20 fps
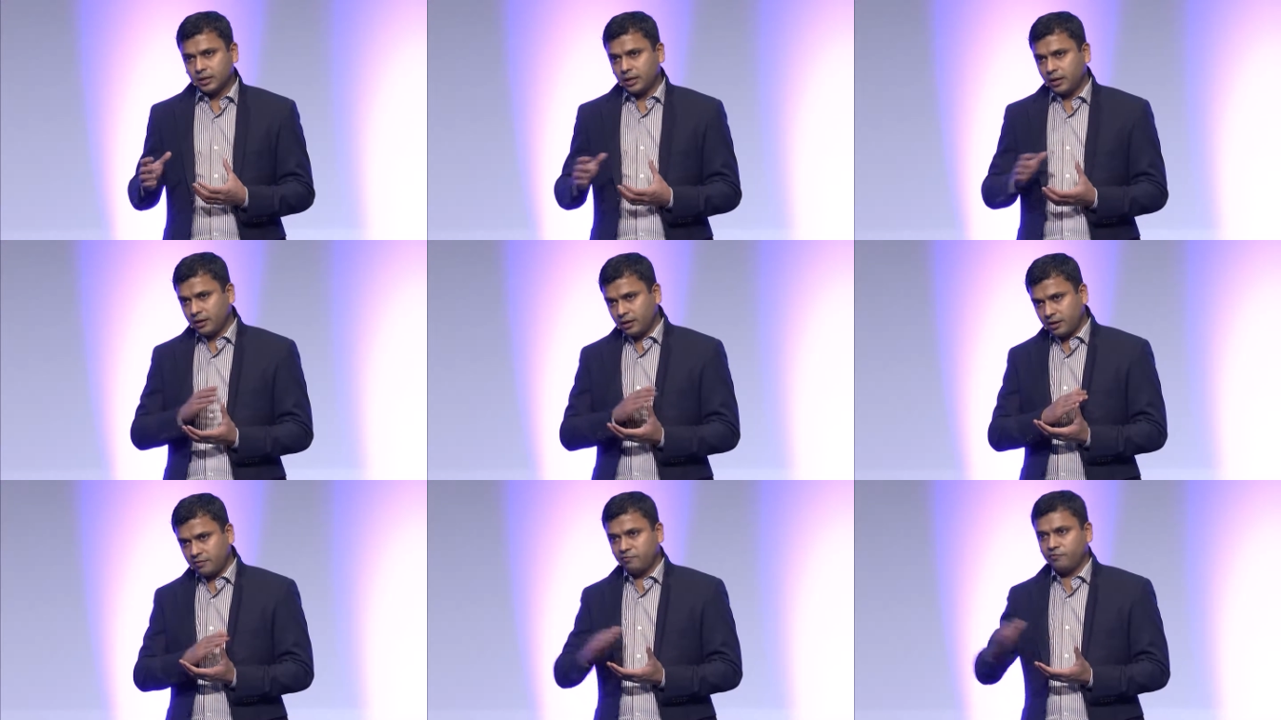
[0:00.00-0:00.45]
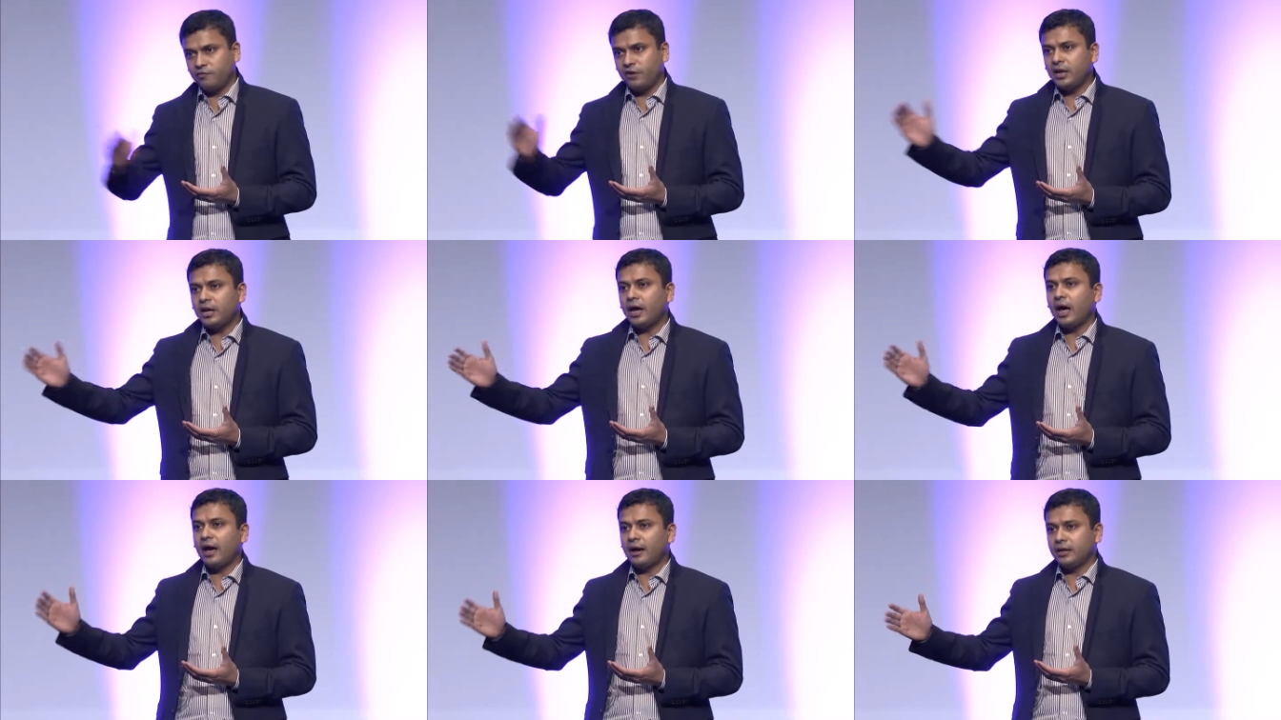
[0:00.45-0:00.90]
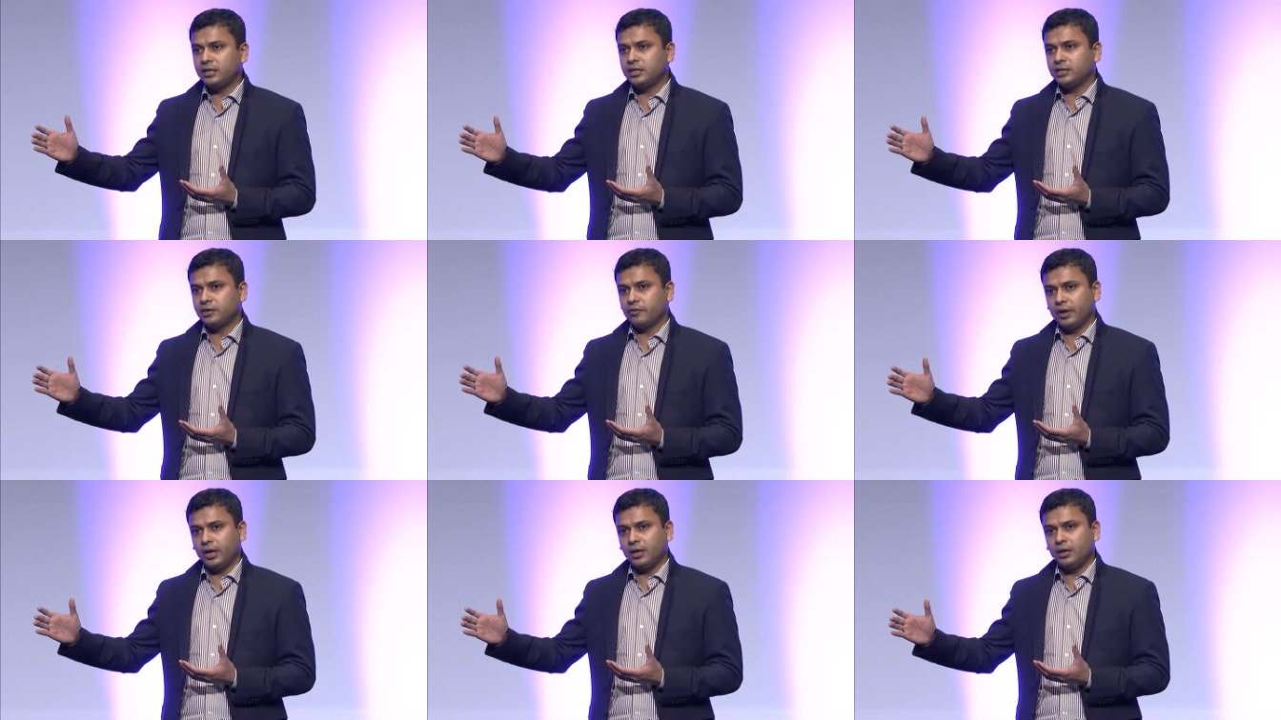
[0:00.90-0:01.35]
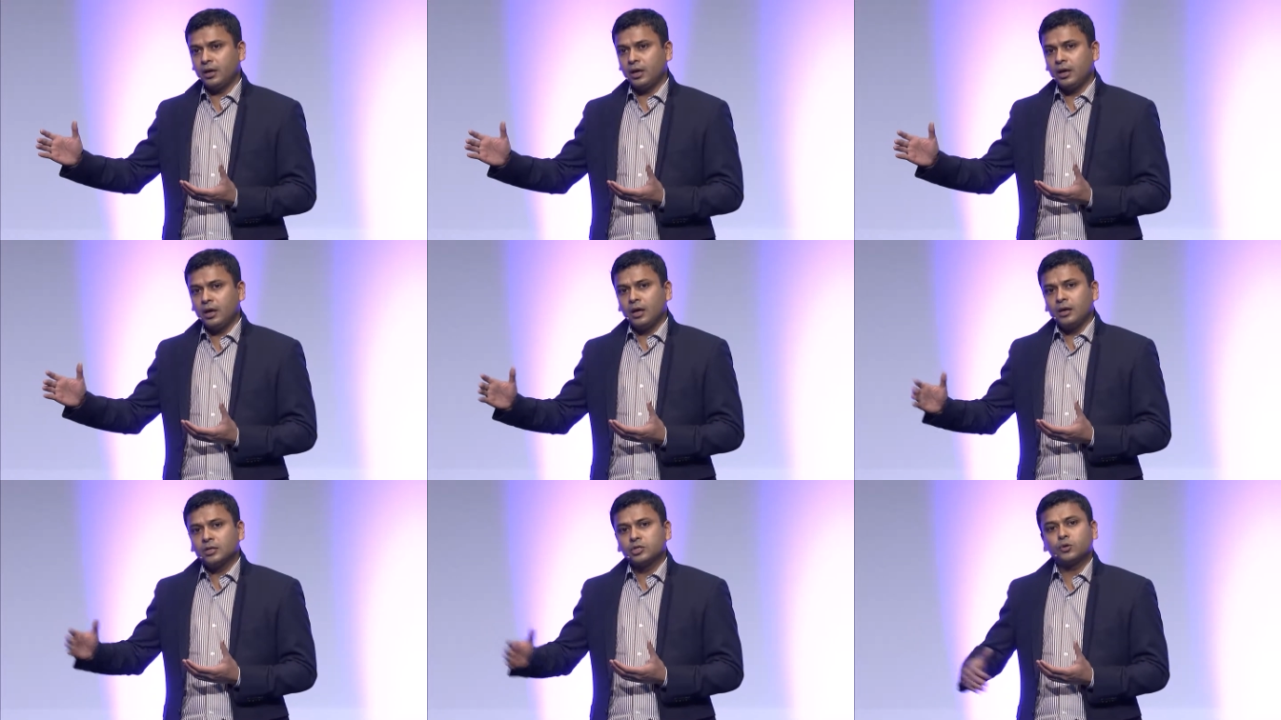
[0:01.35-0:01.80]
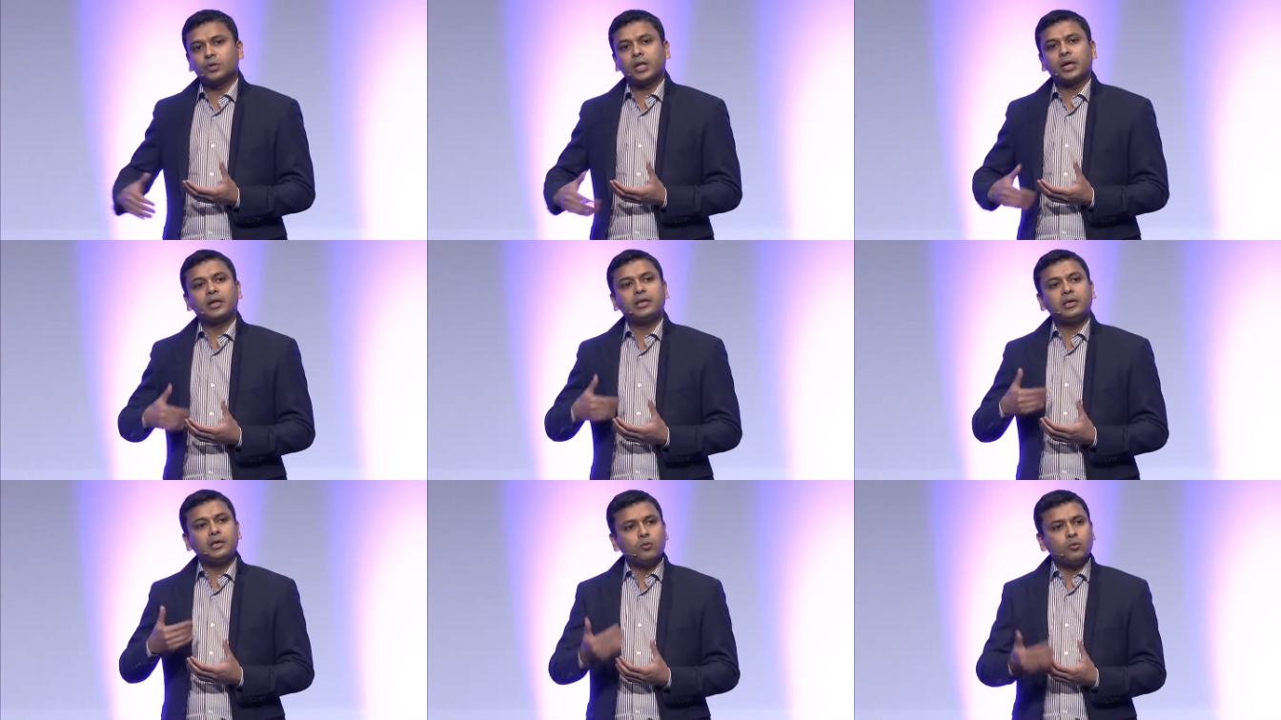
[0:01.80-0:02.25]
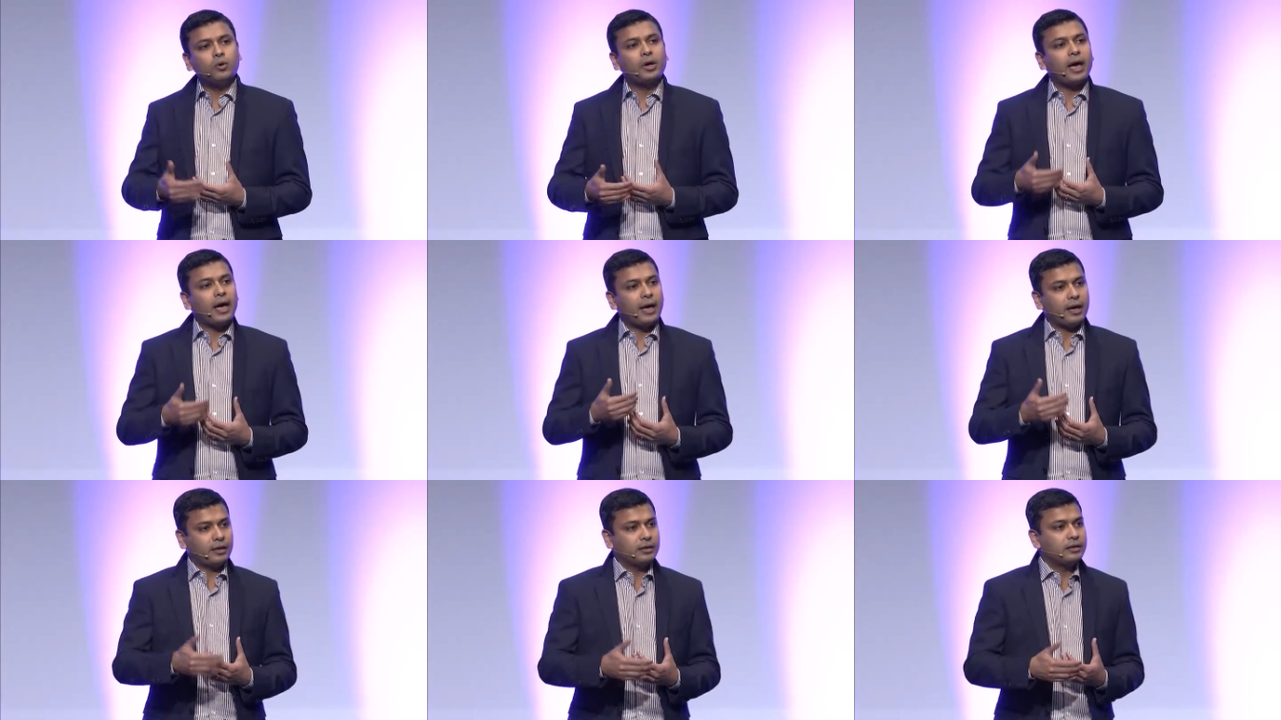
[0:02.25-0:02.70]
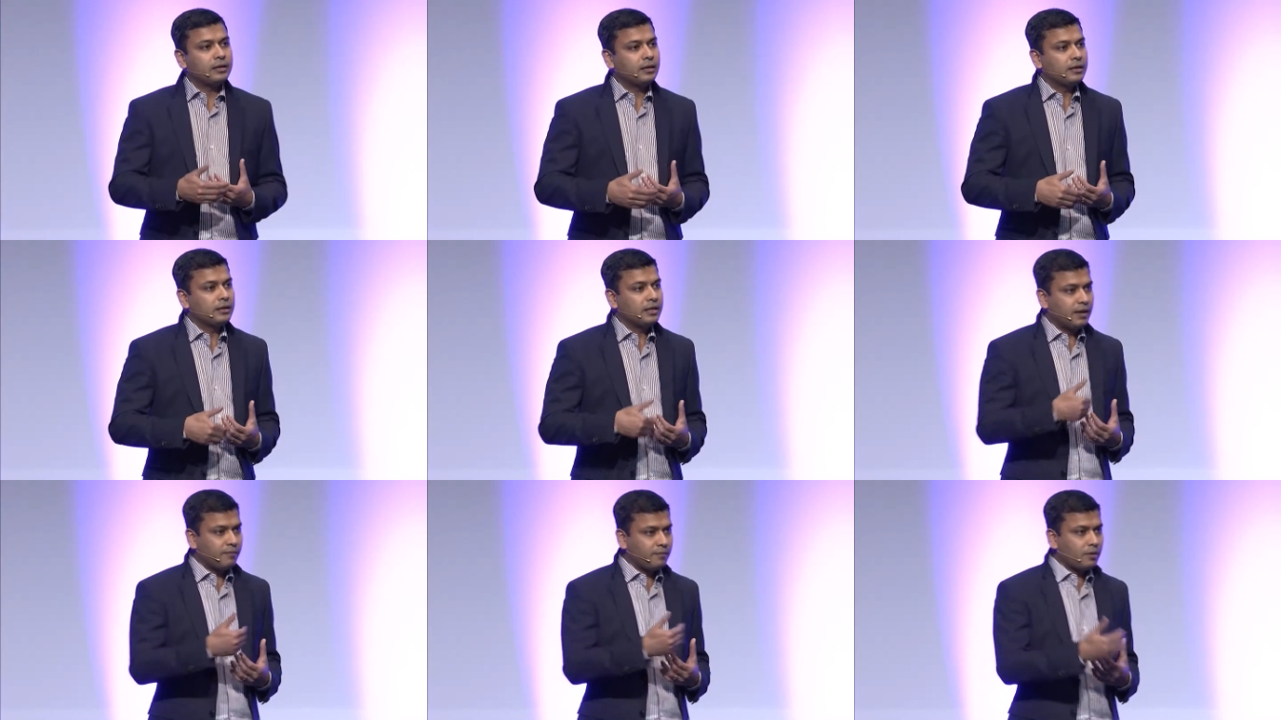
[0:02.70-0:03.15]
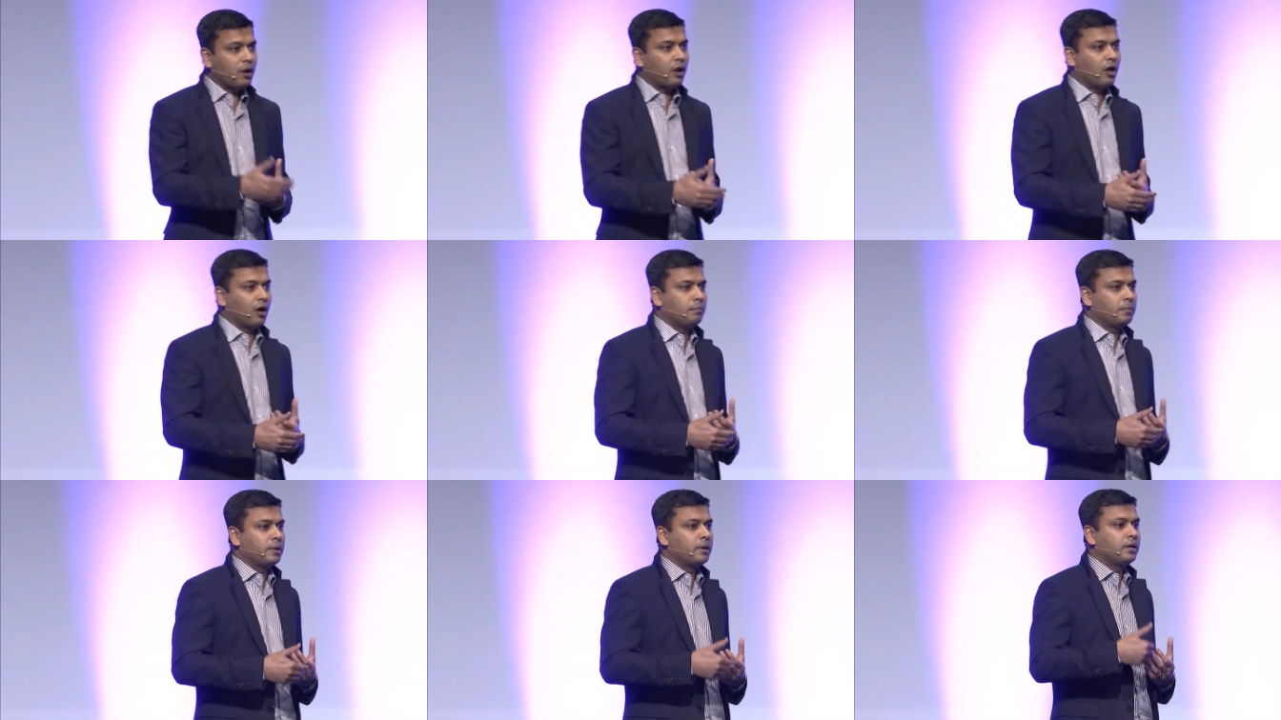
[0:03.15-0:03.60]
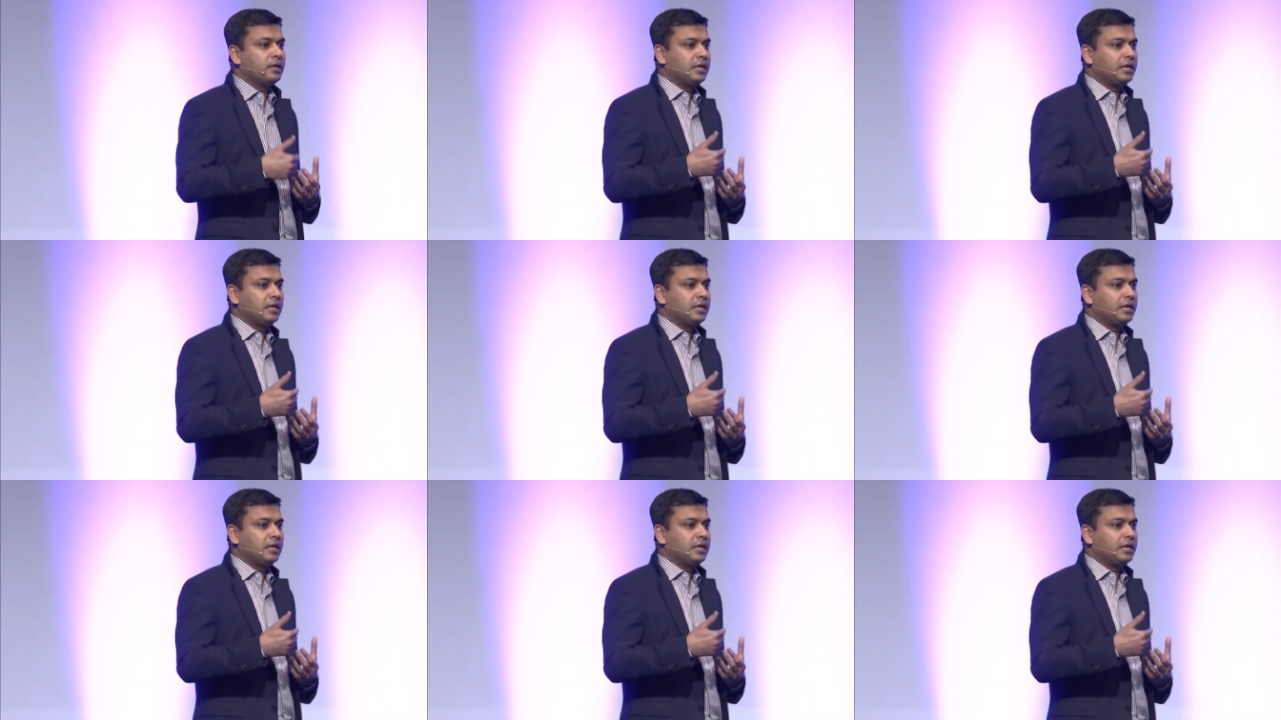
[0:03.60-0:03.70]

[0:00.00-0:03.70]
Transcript: in a, in a very high degree so that you can develop,